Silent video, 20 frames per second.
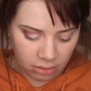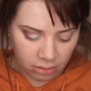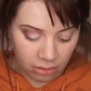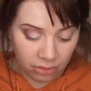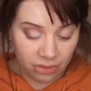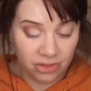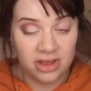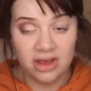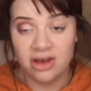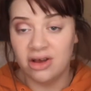
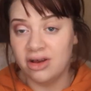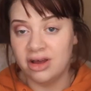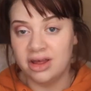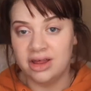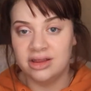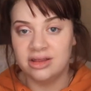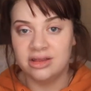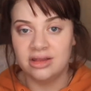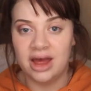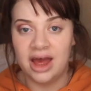on the
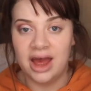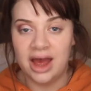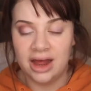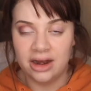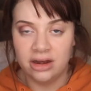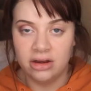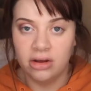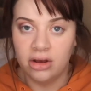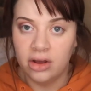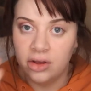eyes.
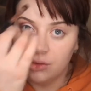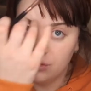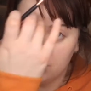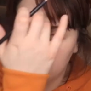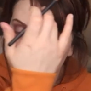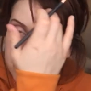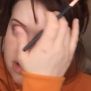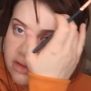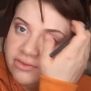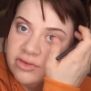And I
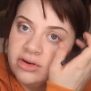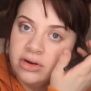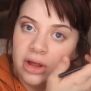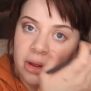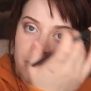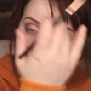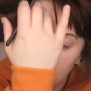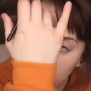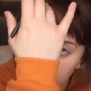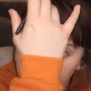honestly feel
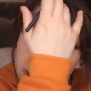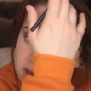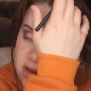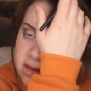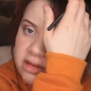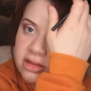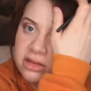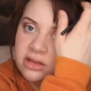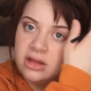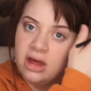like pomades
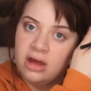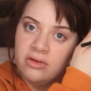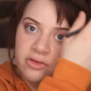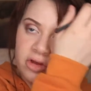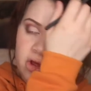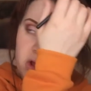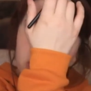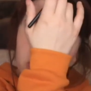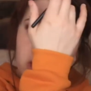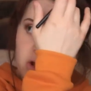and stuff
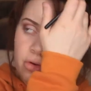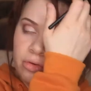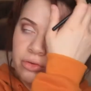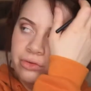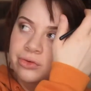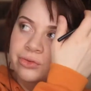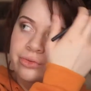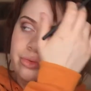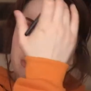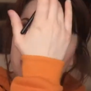are
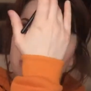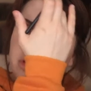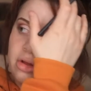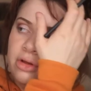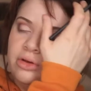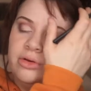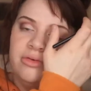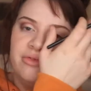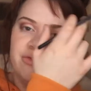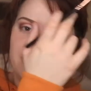
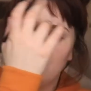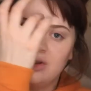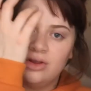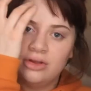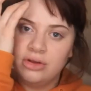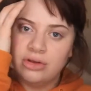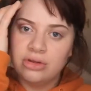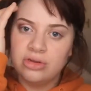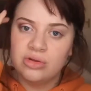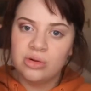also very
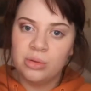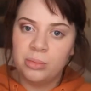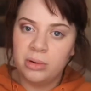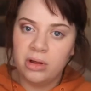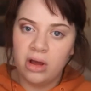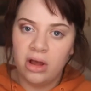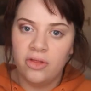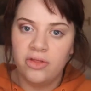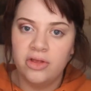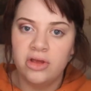good to
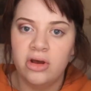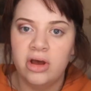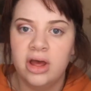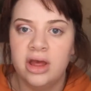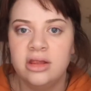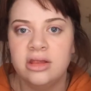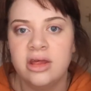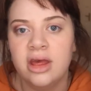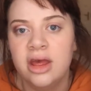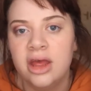apply on the
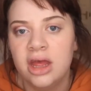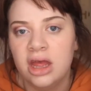eyes.